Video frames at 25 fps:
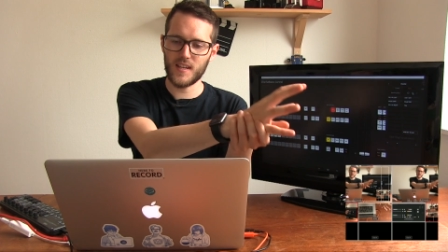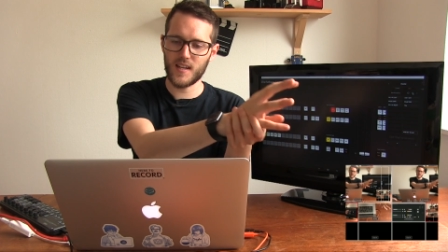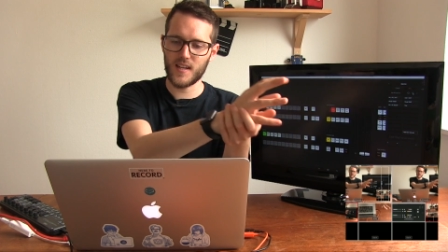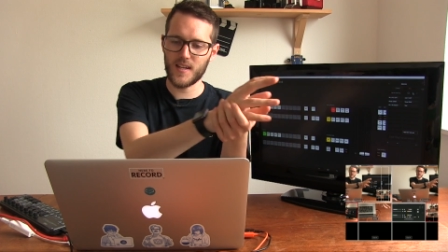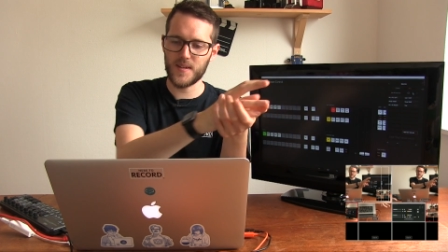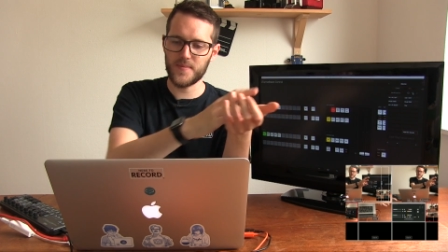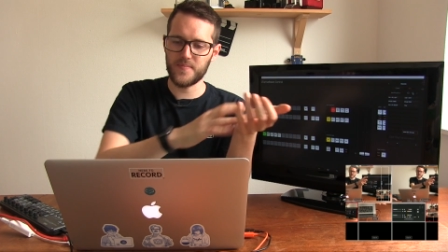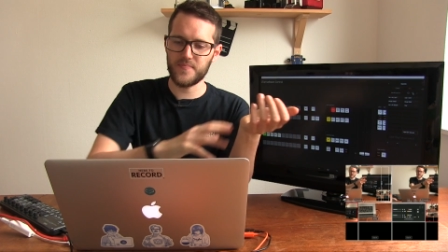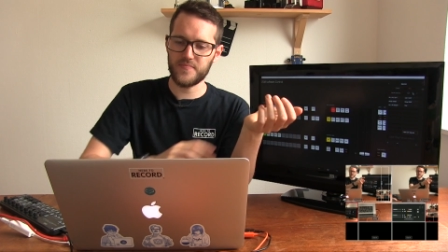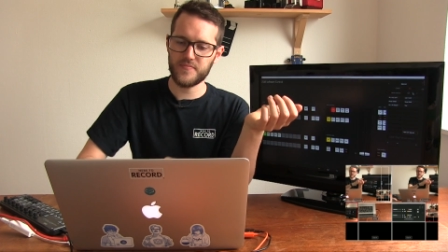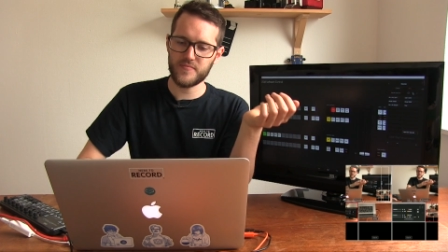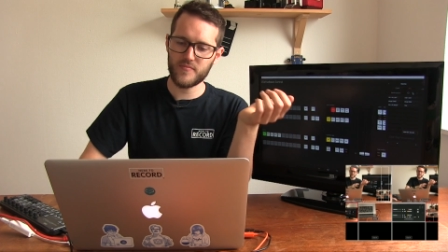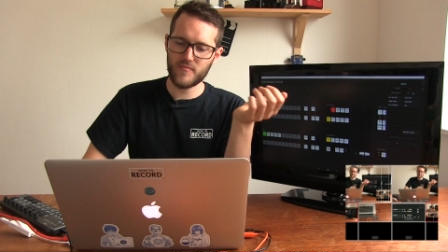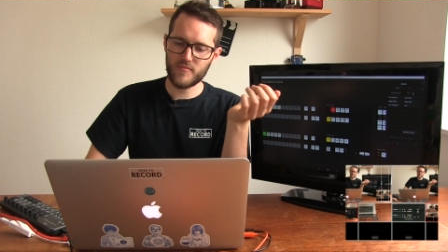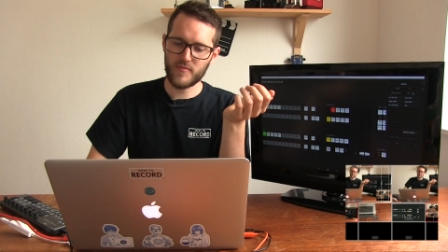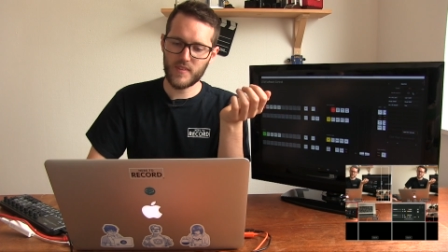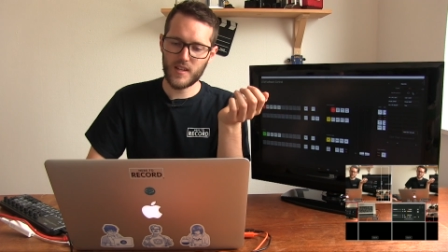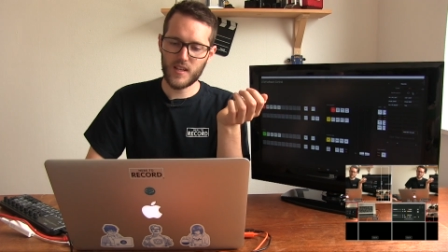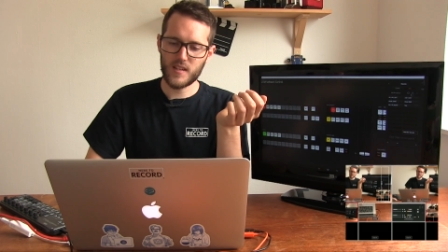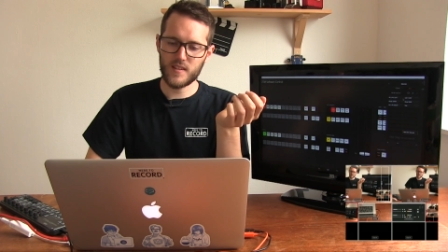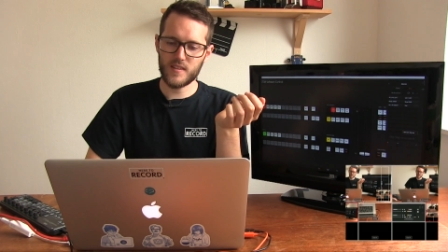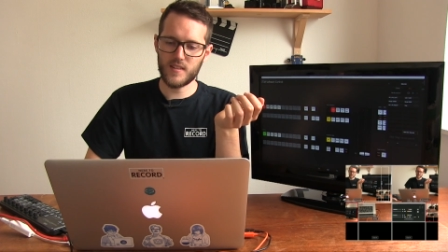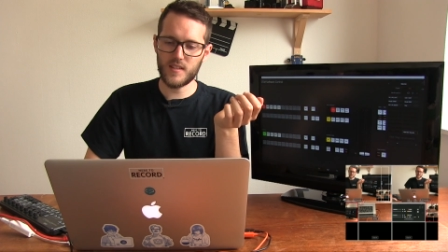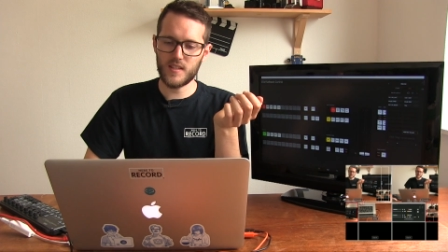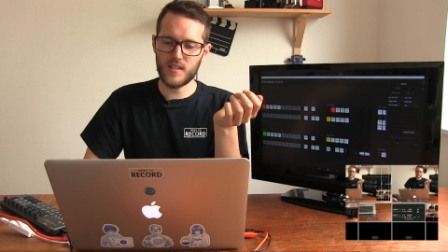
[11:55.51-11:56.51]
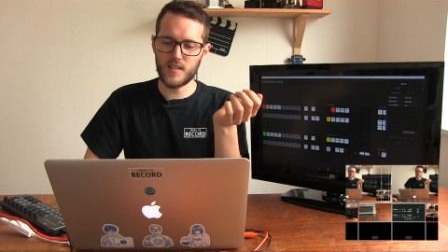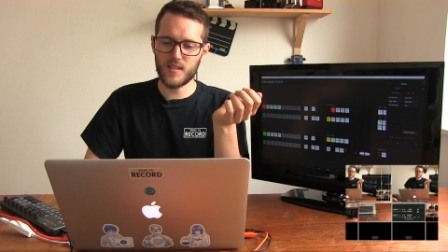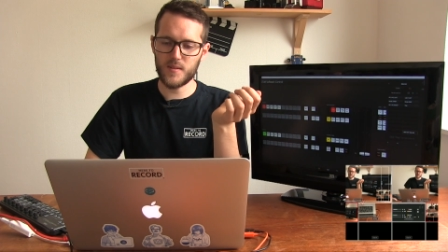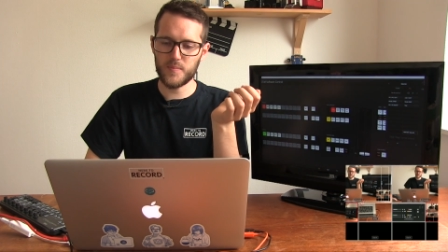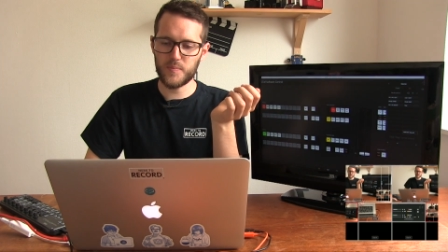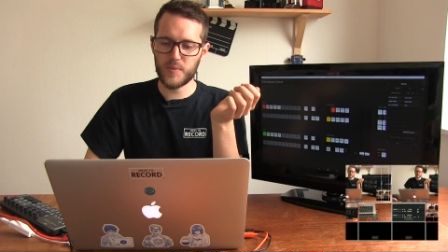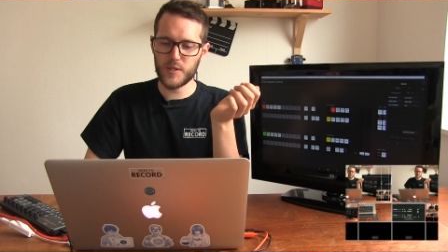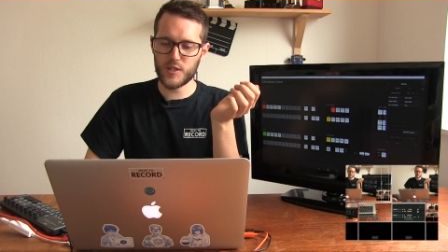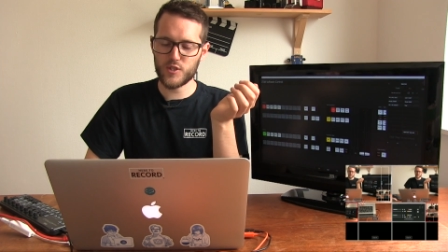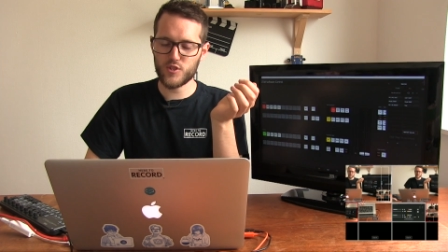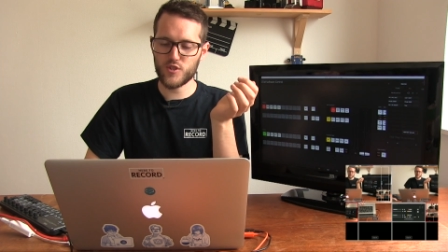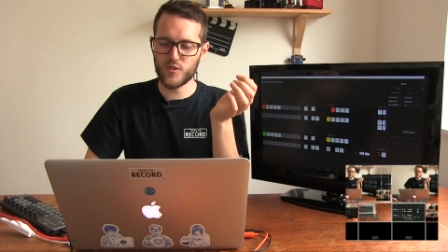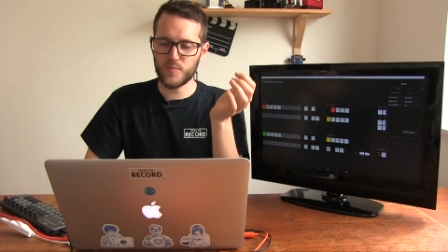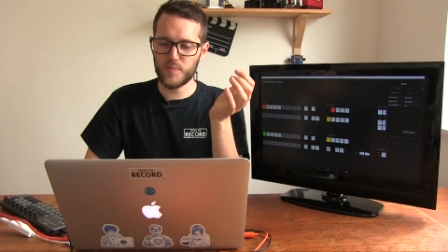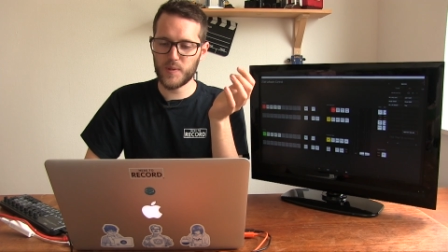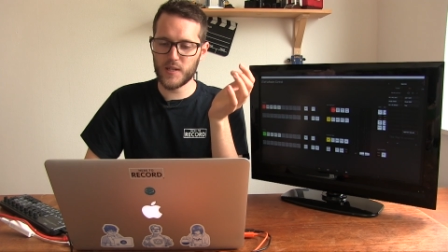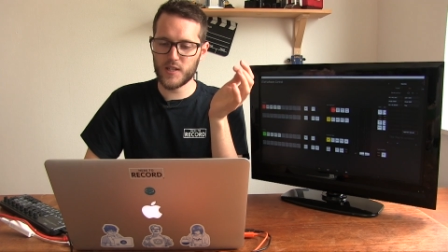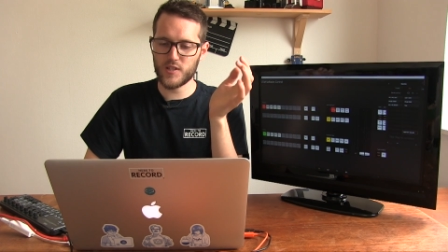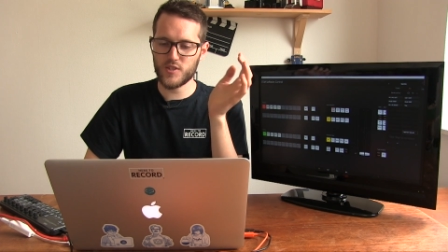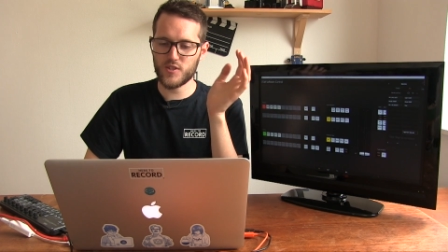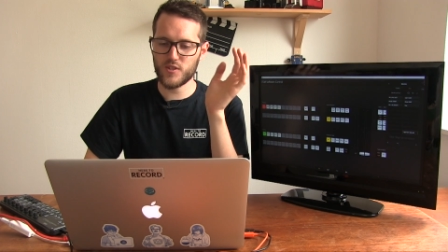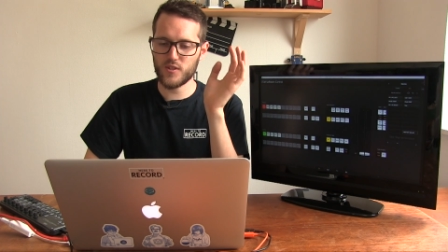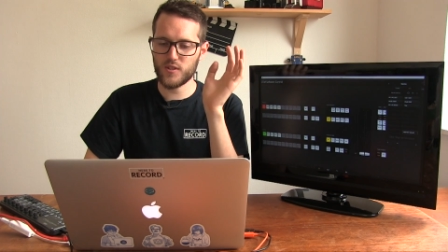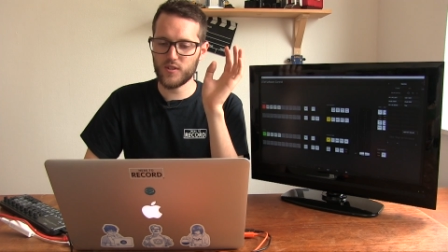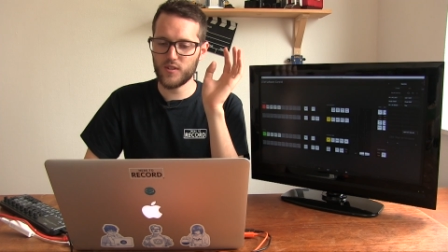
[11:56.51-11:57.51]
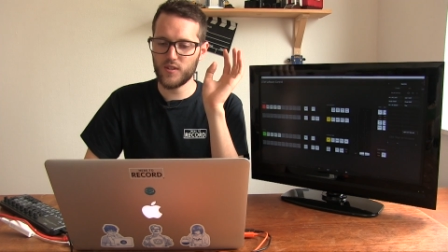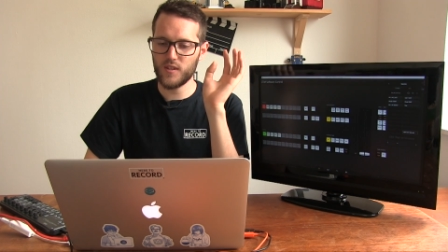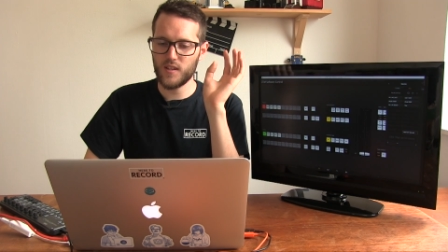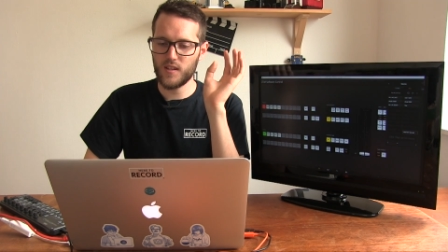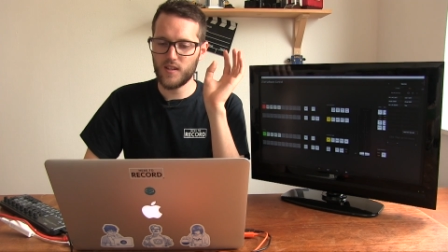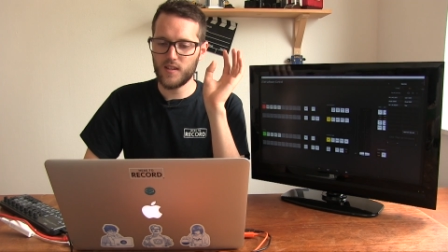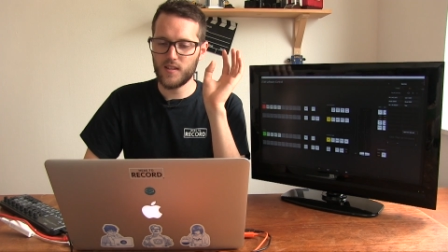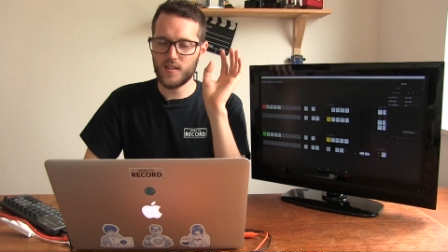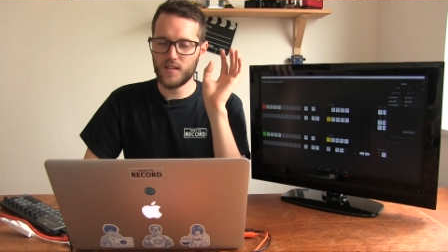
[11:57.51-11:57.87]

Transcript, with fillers: um, the picture in picture